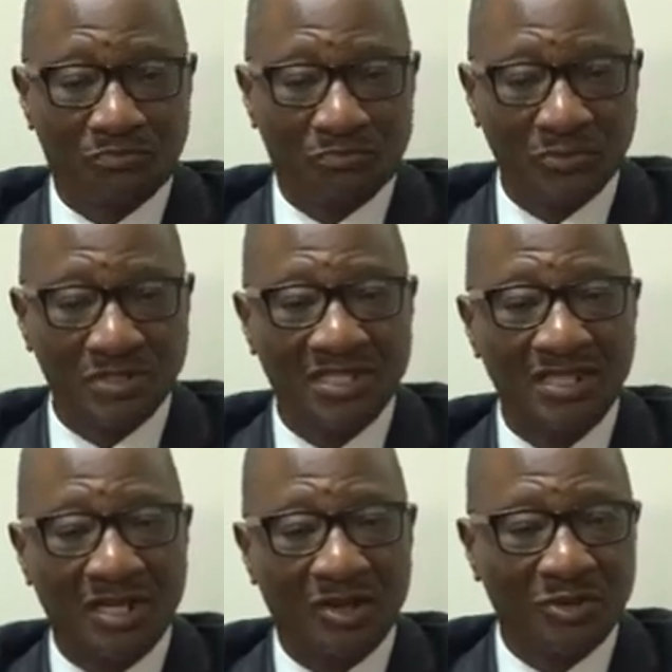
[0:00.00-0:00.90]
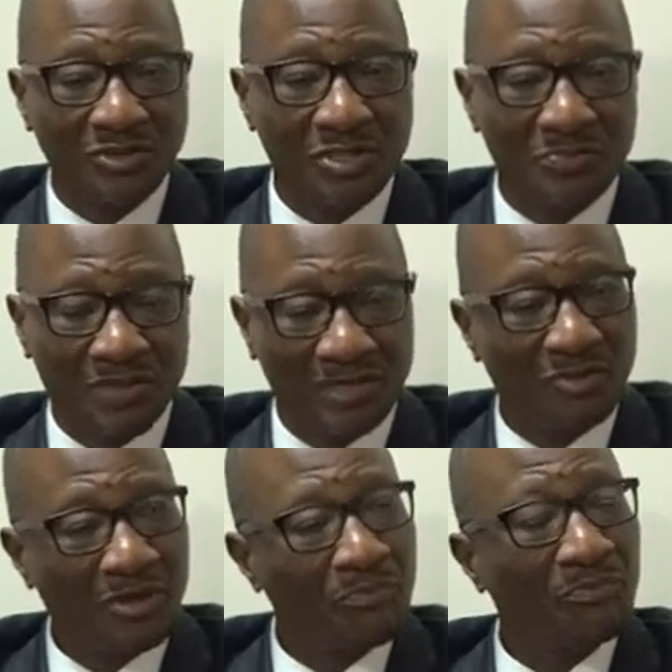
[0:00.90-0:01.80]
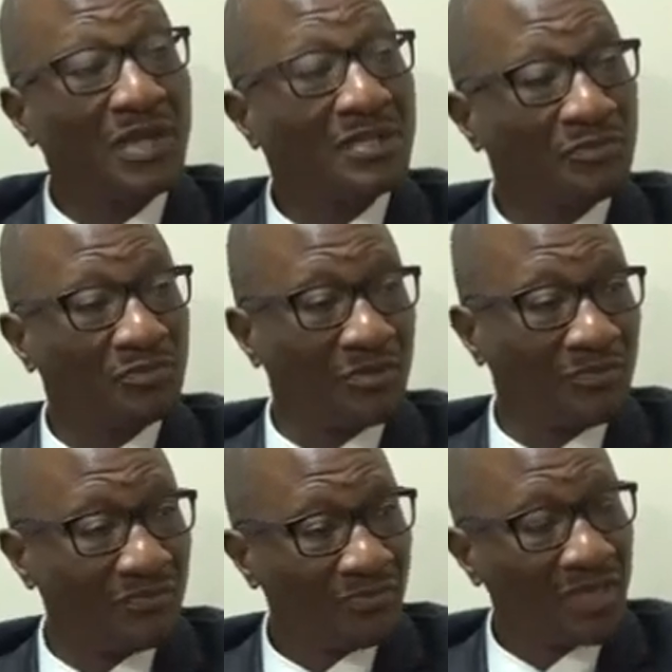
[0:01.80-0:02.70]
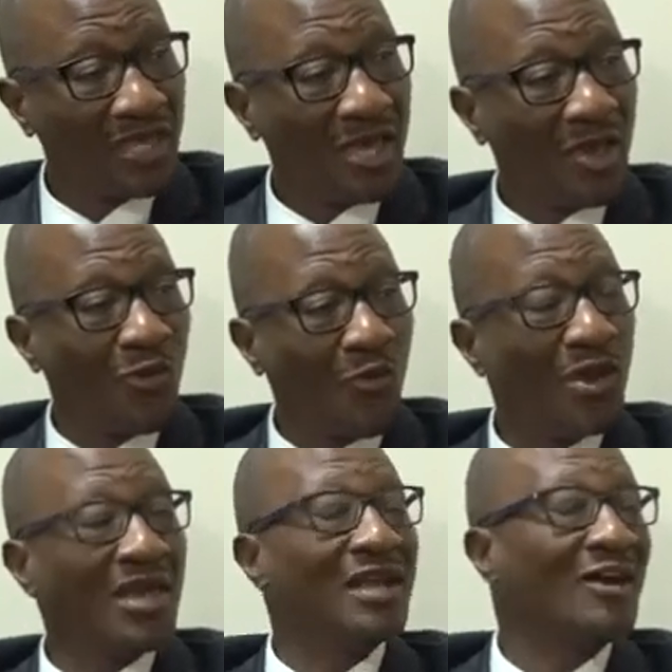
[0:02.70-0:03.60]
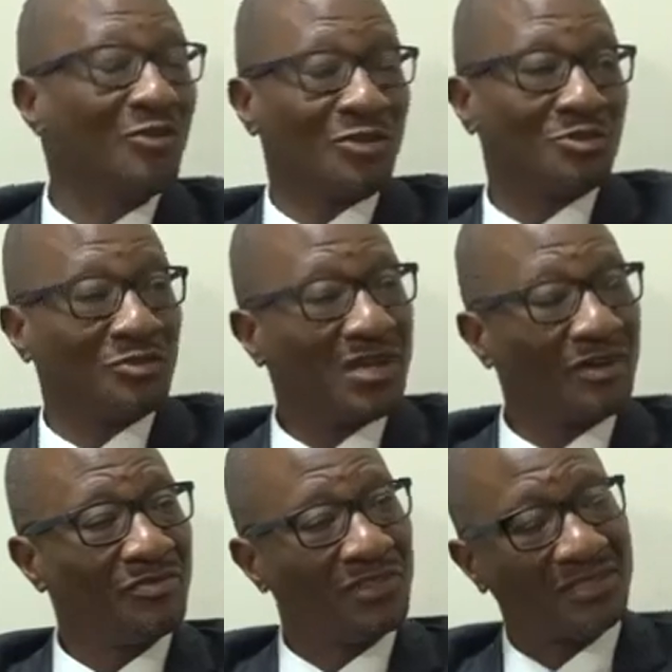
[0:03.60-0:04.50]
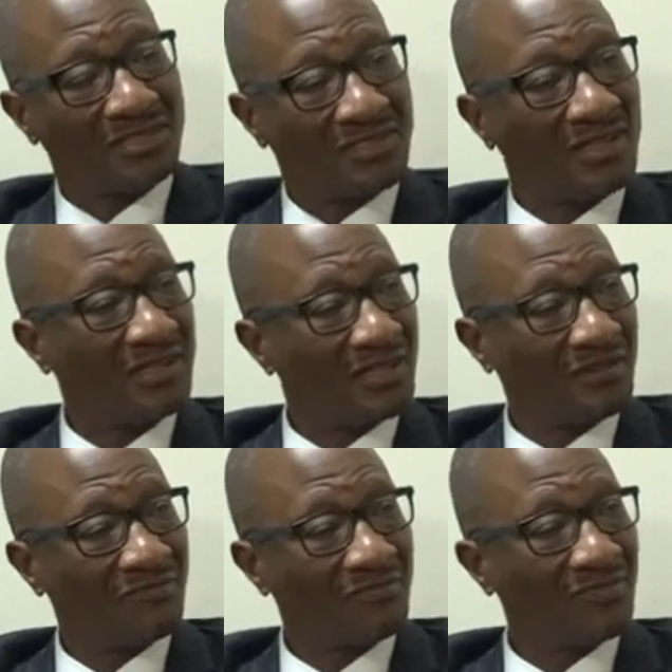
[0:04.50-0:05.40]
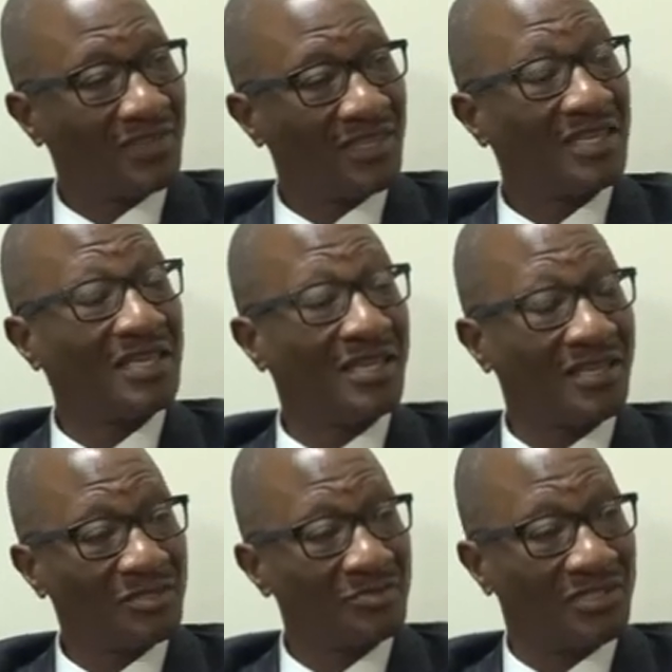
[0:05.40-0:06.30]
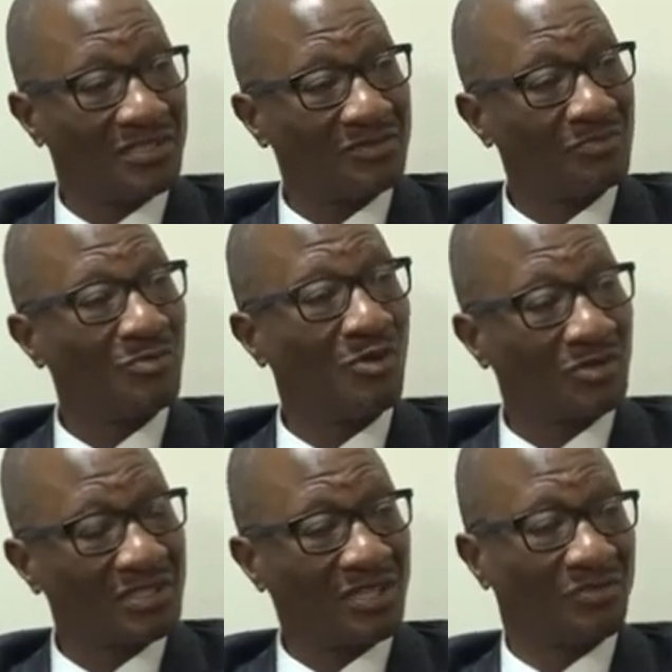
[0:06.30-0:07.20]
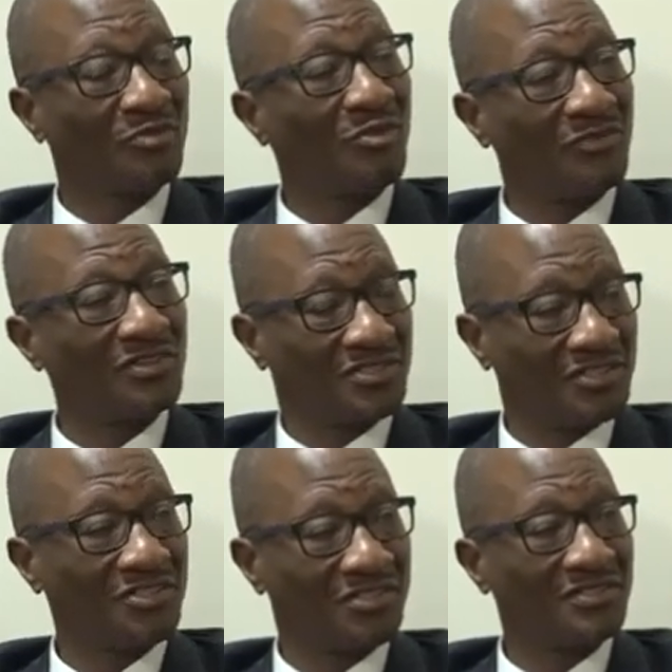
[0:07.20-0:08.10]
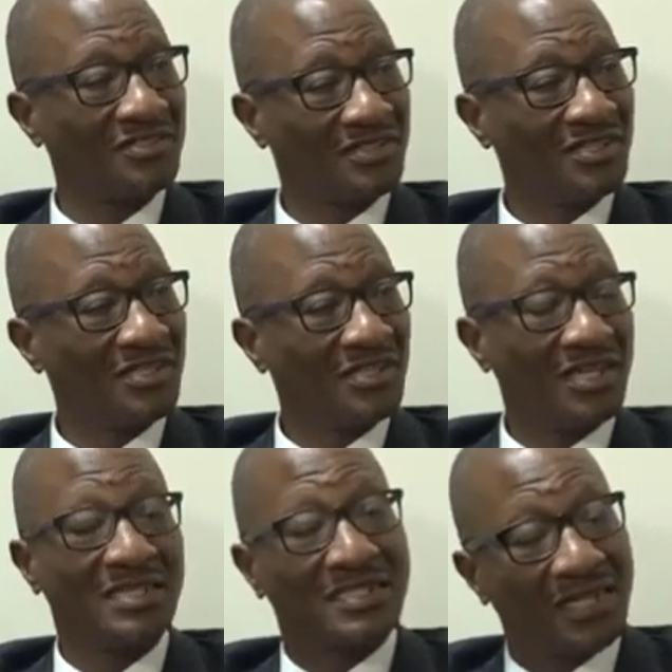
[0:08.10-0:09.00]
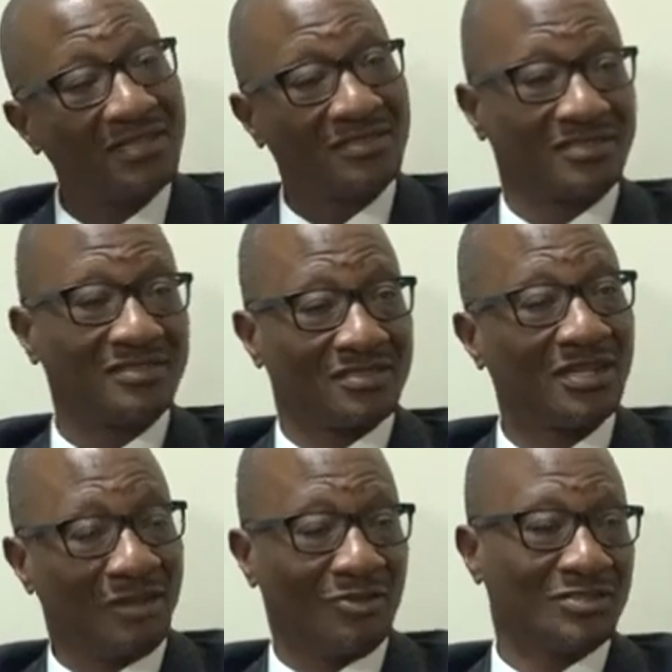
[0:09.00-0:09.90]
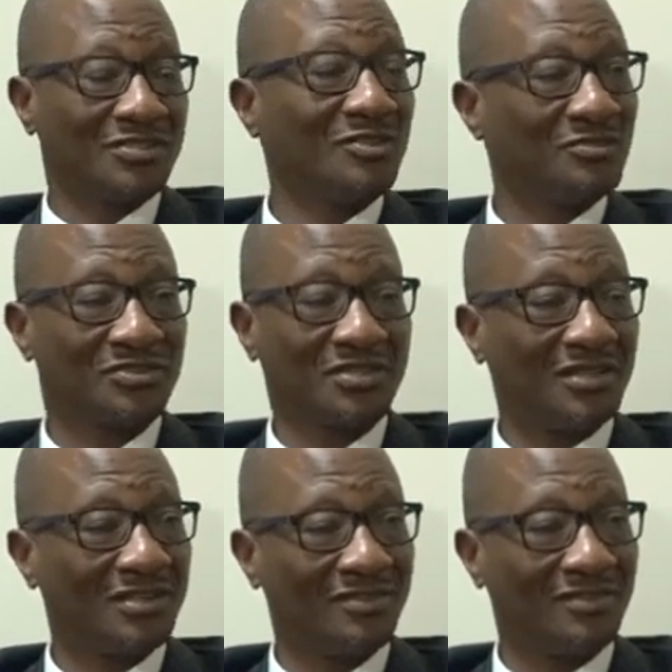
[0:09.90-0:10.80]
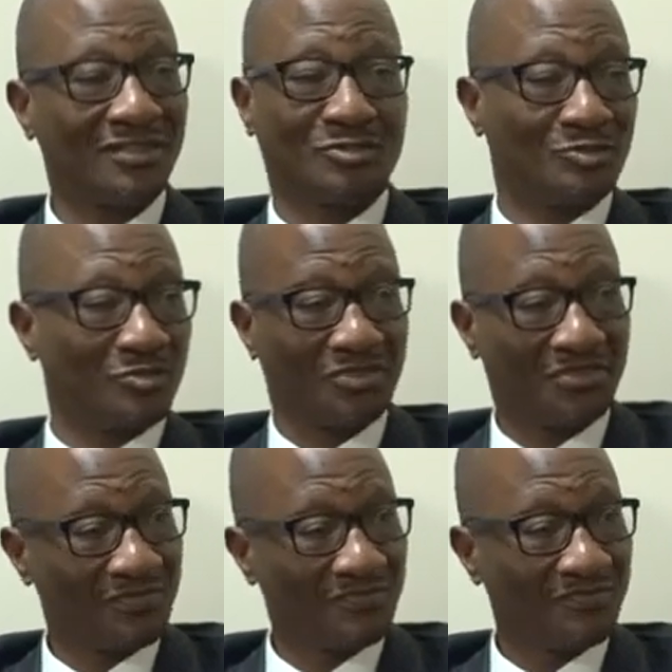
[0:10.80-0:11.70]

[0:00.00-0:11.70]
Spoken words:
put a launchpad or a platform where now we should have this engagement, more tough conversations, and tell ourselves the truth.